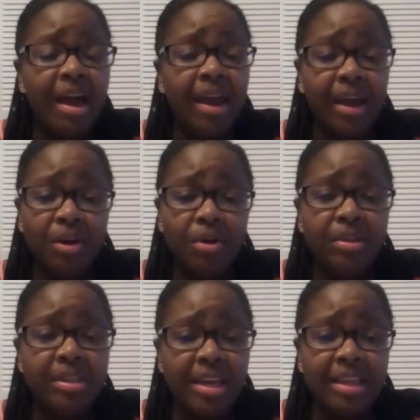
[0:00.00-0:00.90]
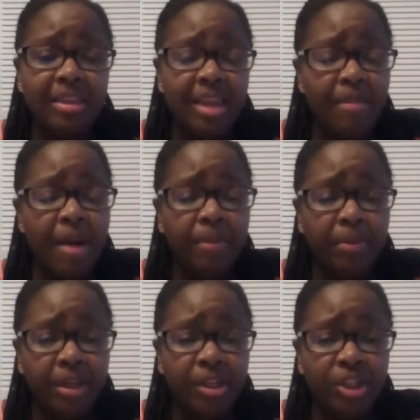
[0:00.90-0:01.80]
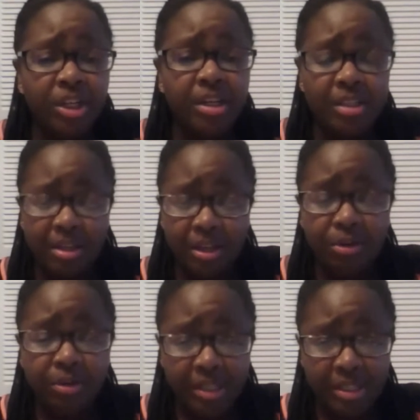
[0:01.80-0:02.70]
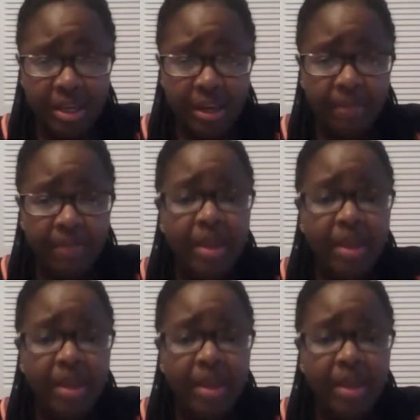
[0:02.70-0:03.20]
and I can only think that that population is increasing.